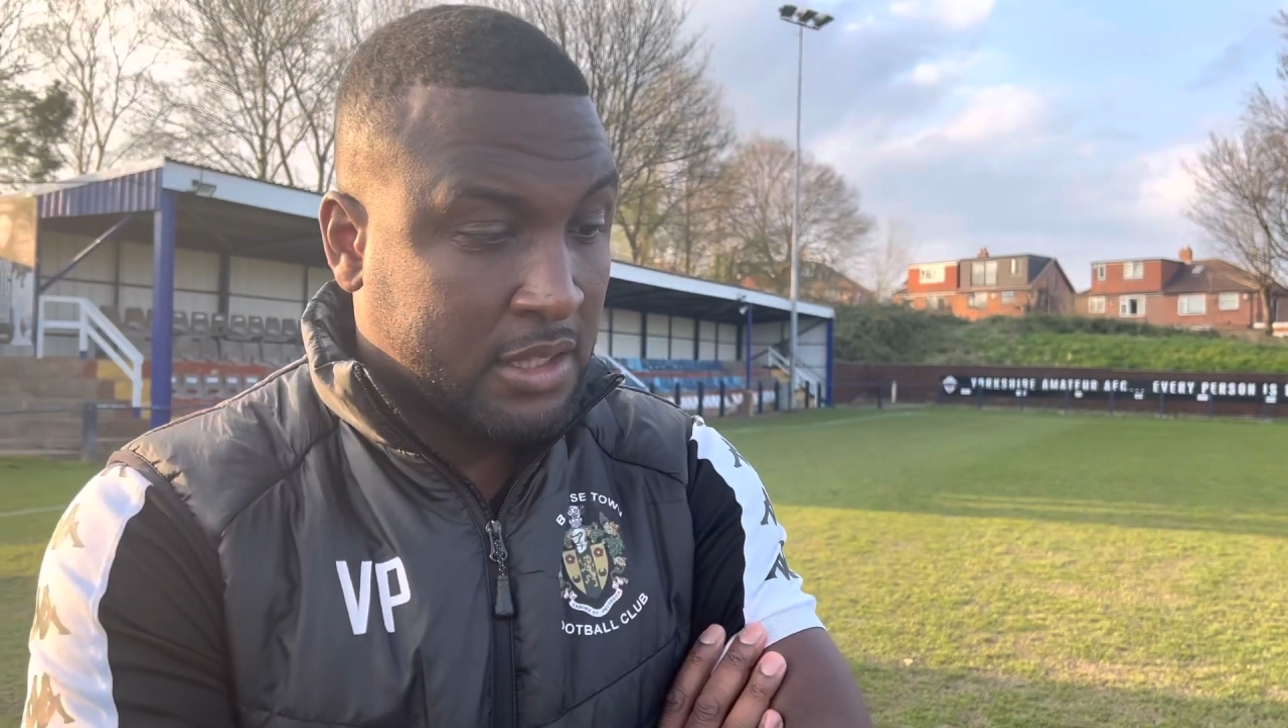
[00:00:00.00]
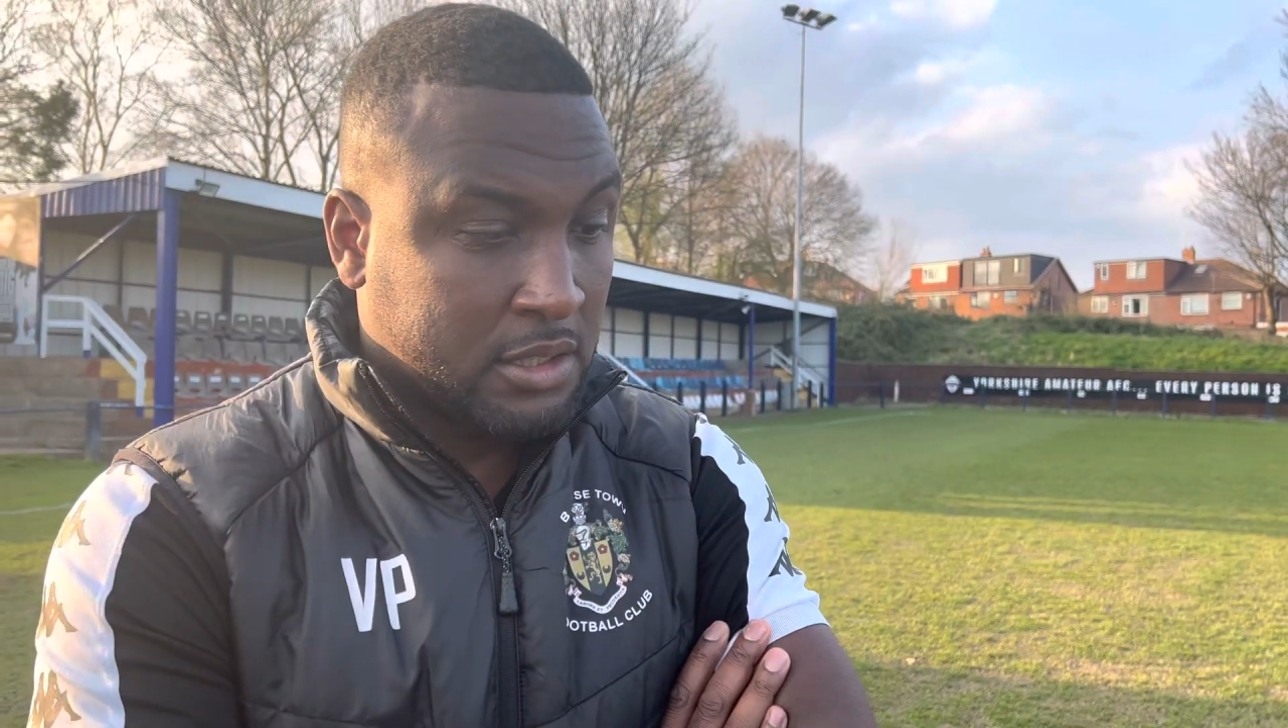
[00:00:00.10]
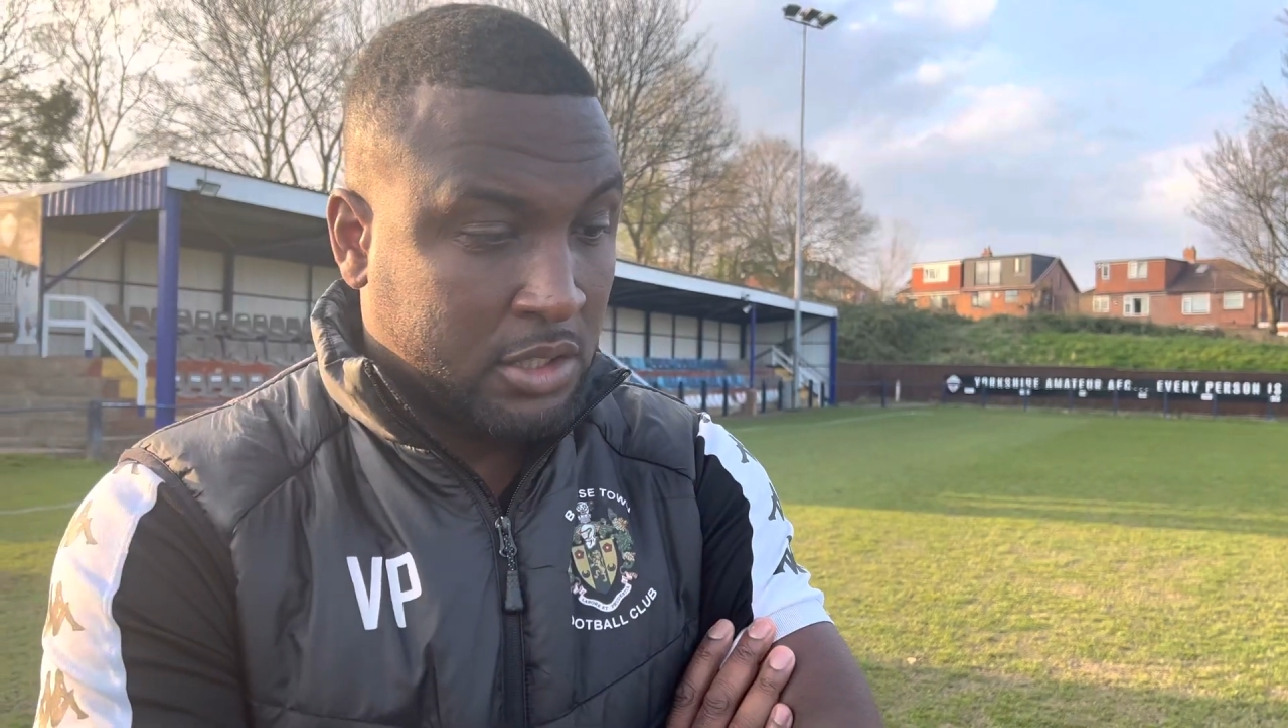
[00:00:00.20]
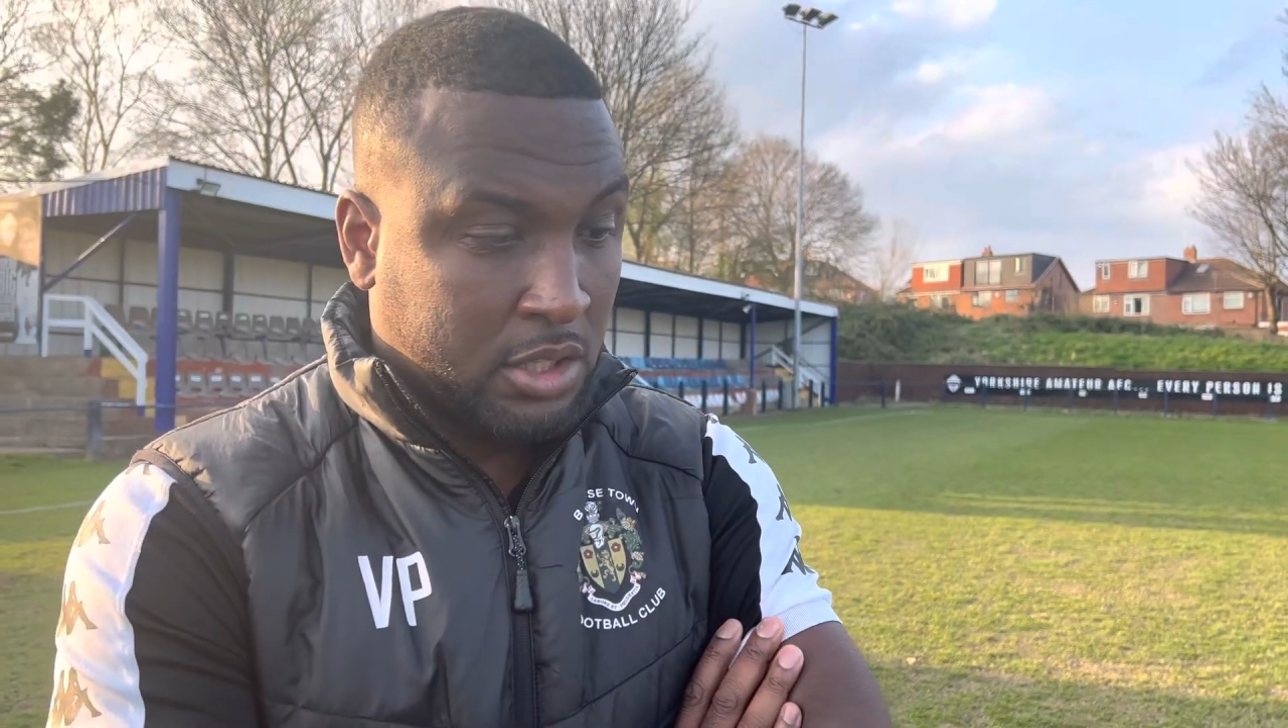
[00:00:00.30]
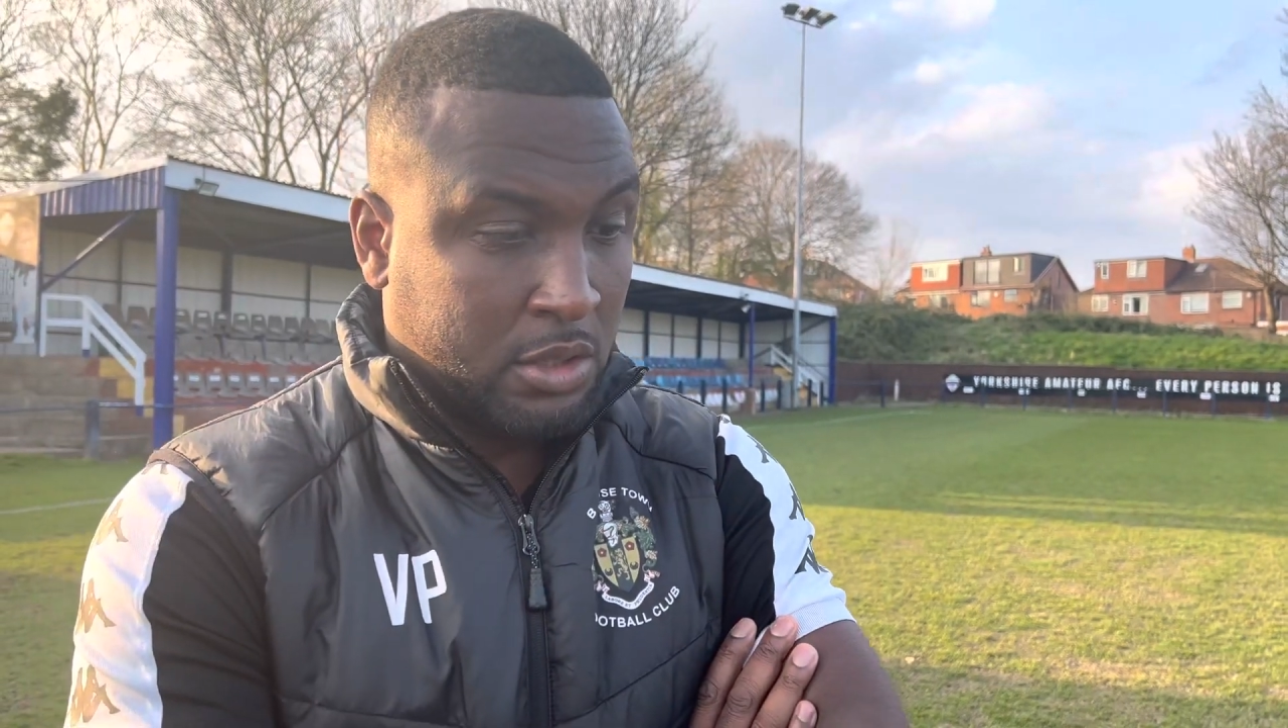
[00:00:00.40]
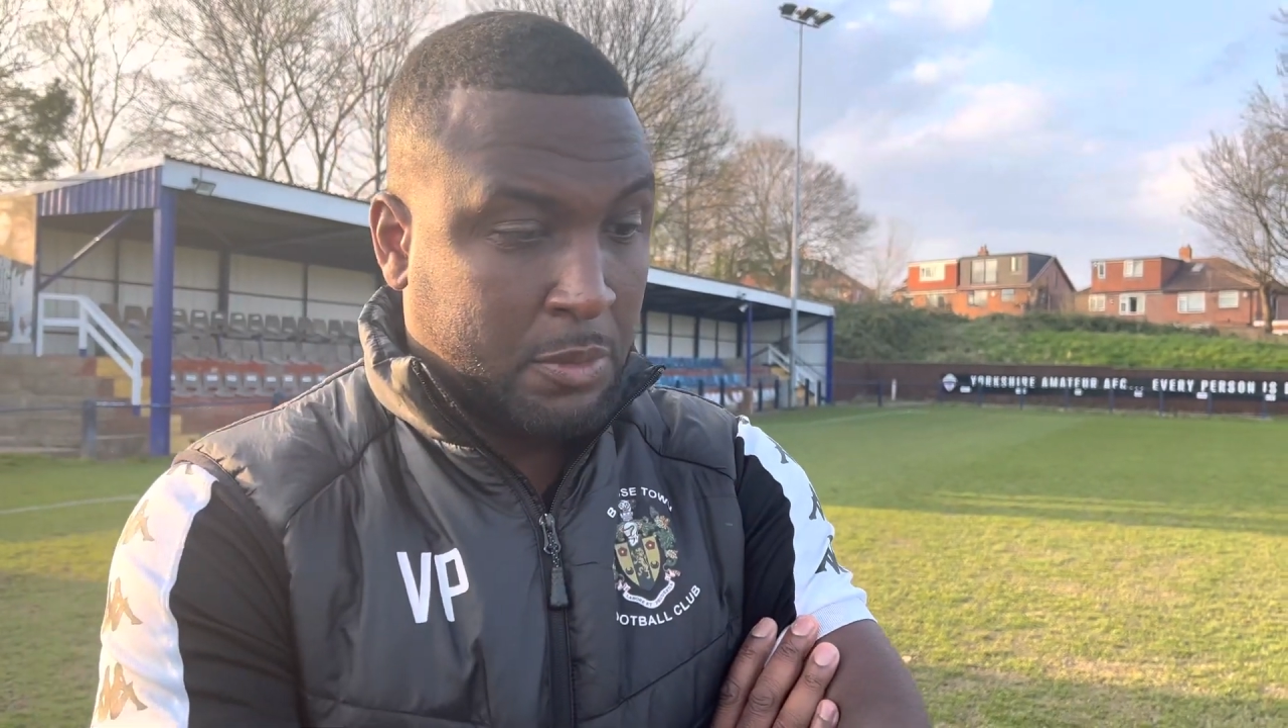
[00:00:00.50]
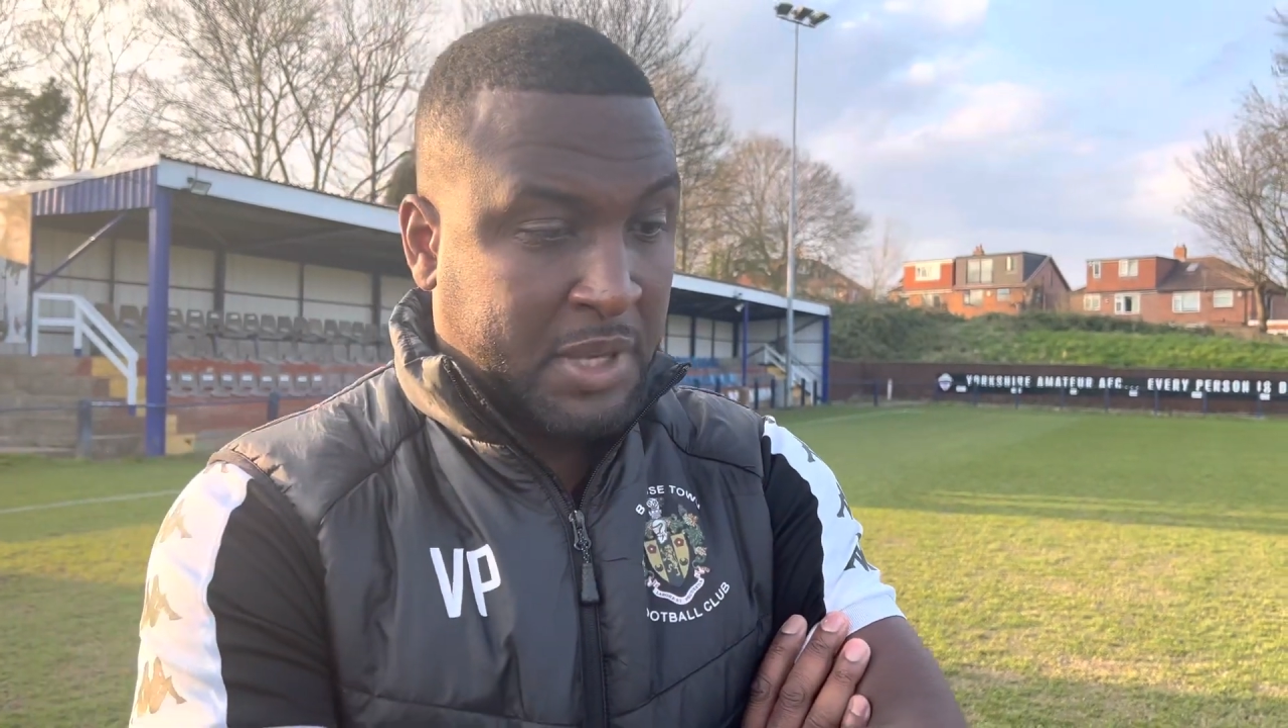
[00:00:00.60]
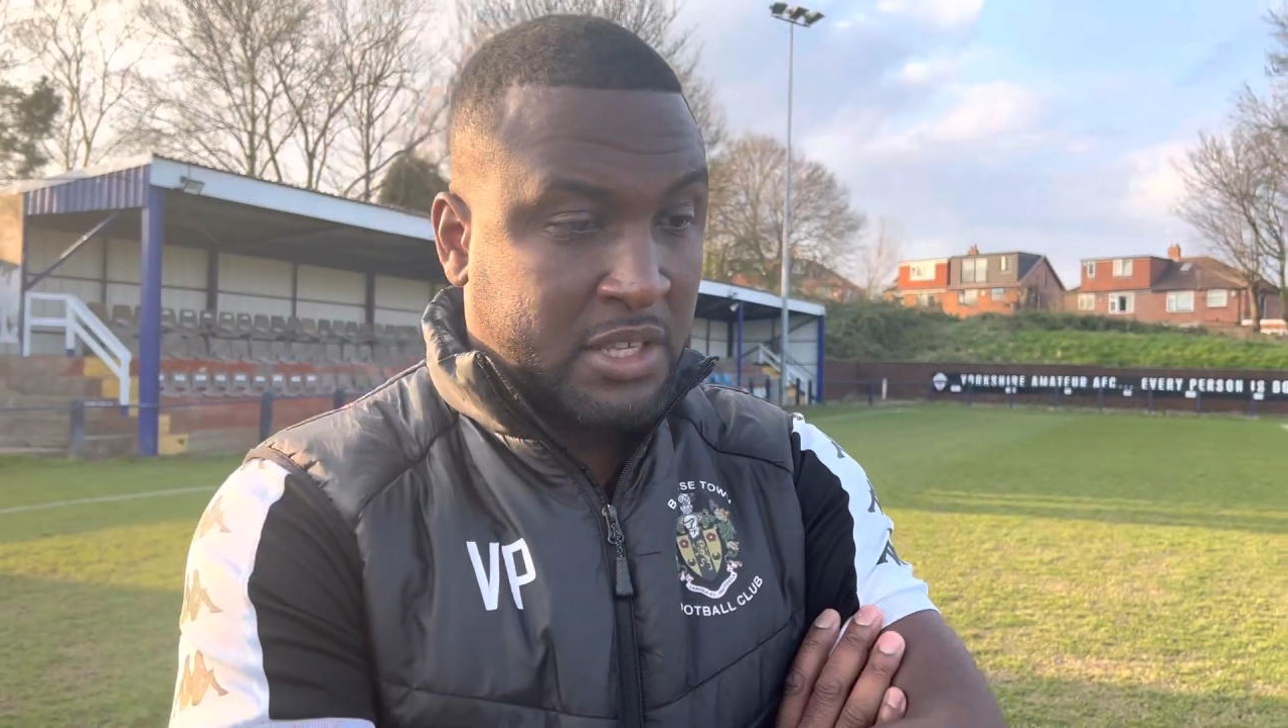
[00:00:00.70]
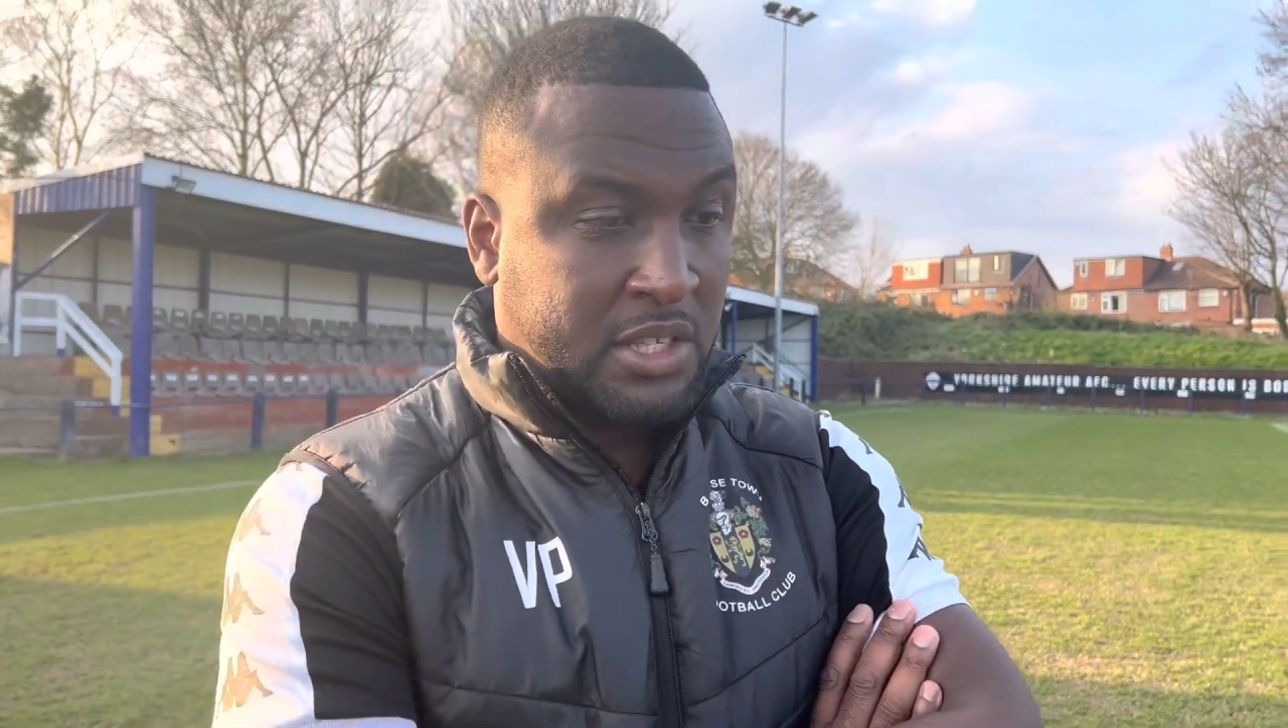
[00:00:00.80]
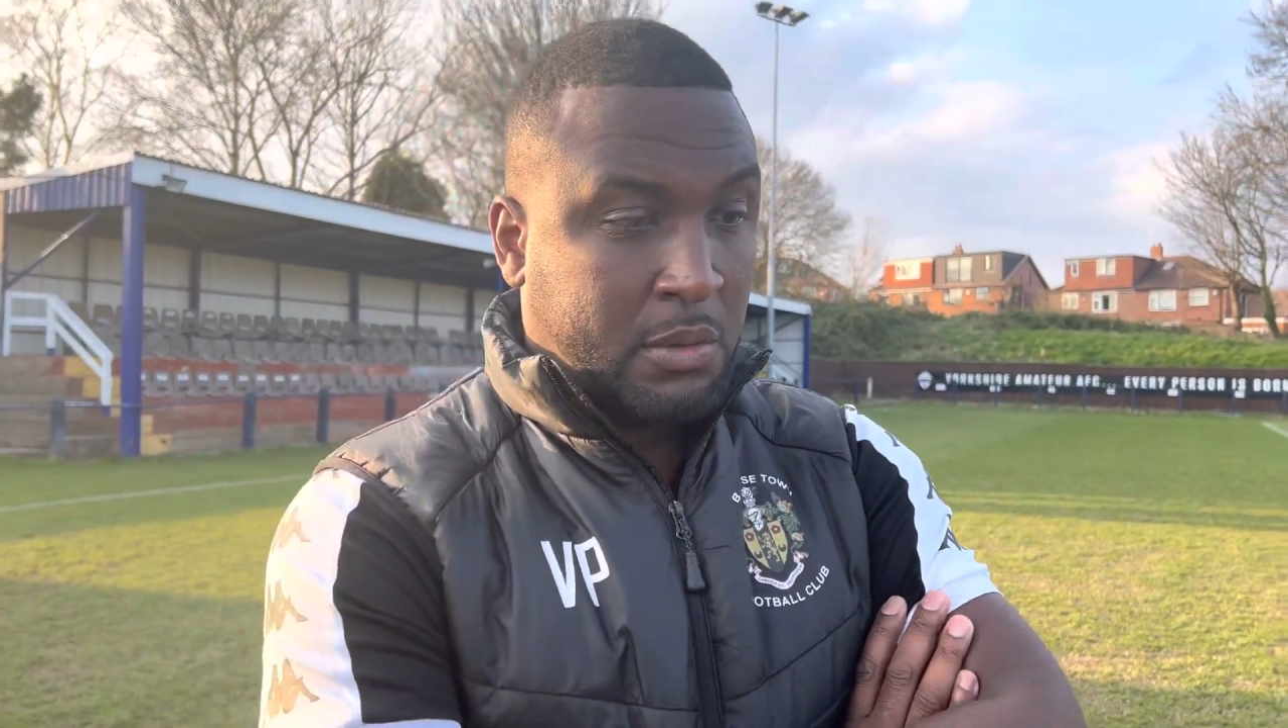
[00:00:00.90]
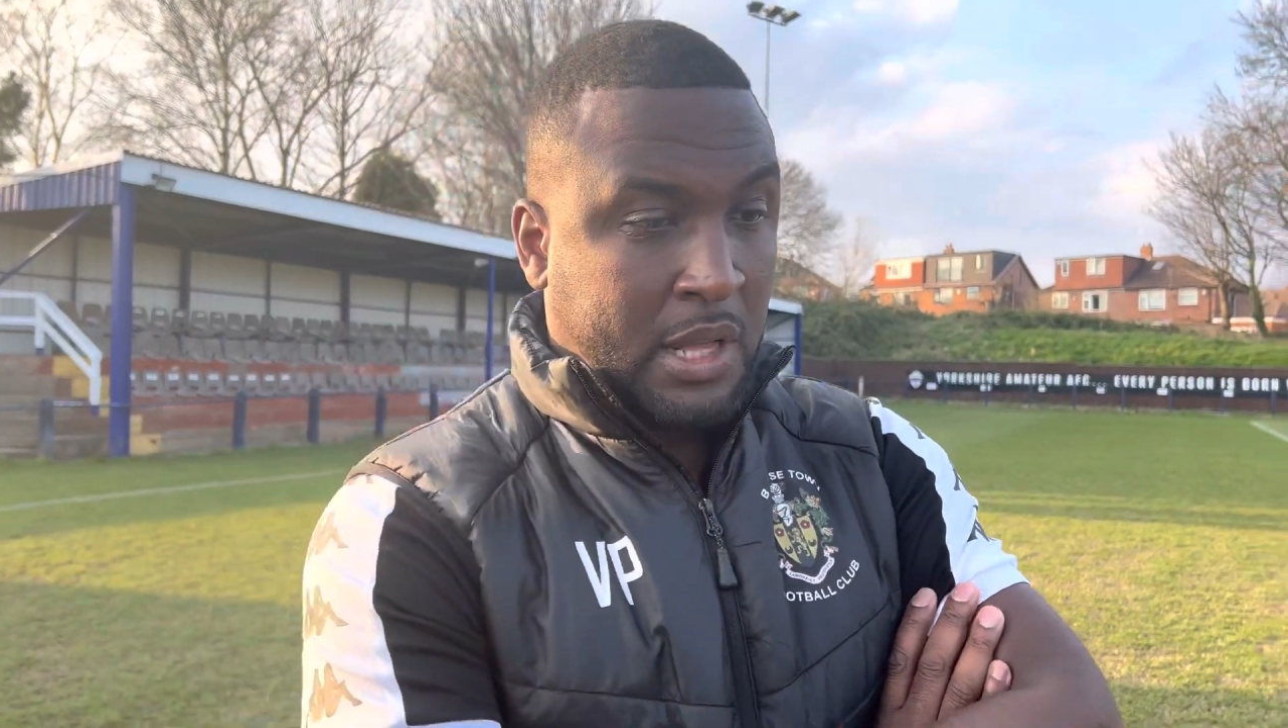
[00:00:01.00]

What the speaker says: the biggest thing with